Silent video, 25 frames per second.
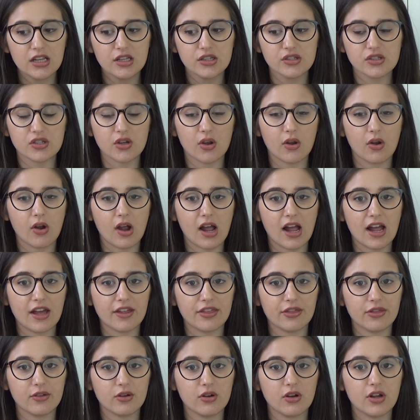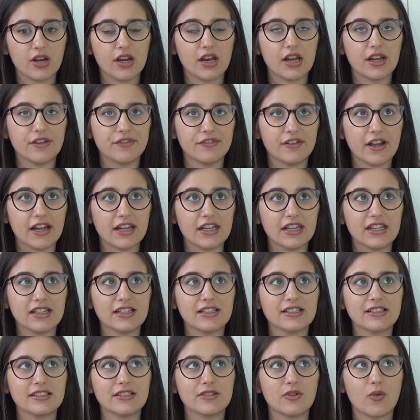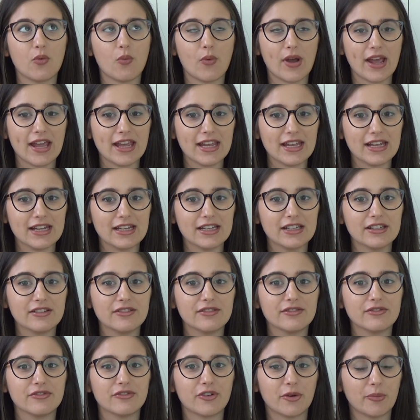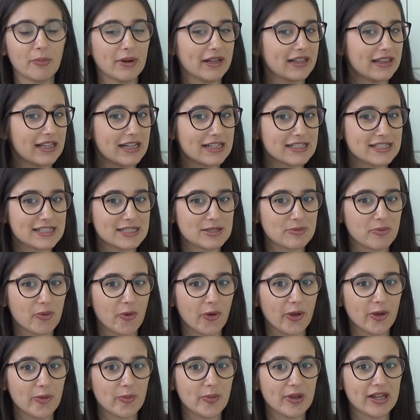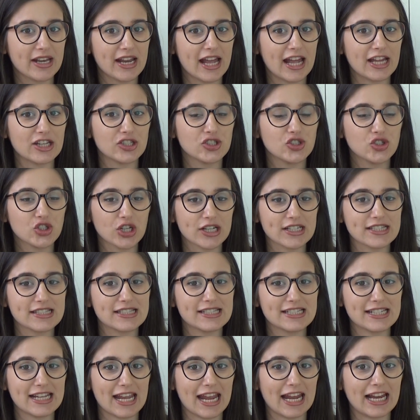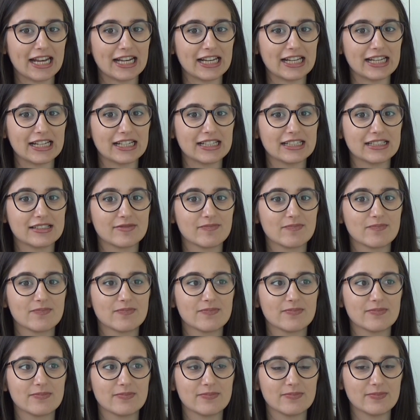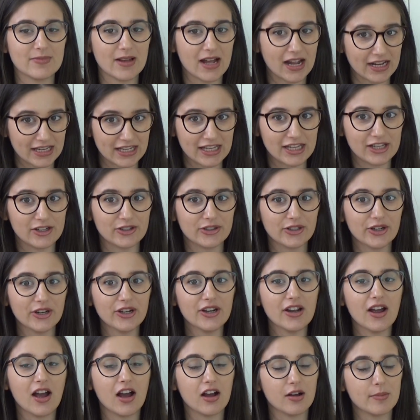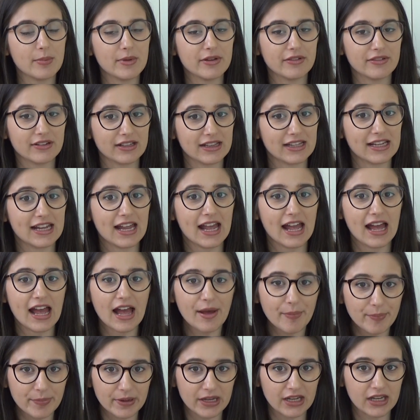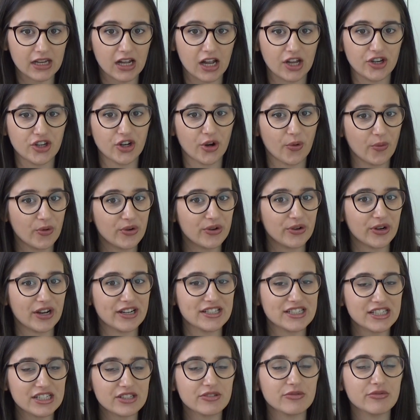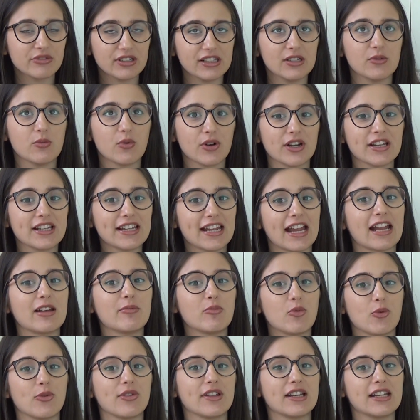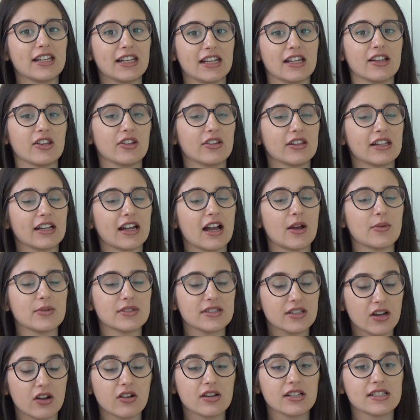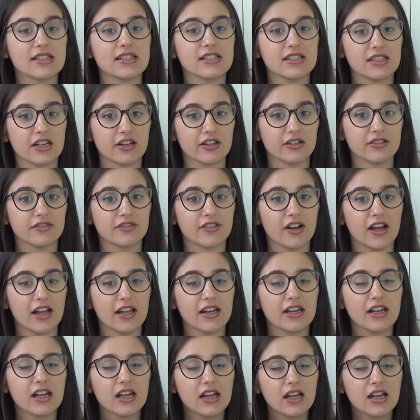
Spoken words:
So I thought if I can weigh in from my last appointment at just gaining a kilo, I'll be really happy. I didn't really want to gain more than a kilo. Like, I was honestly terrified.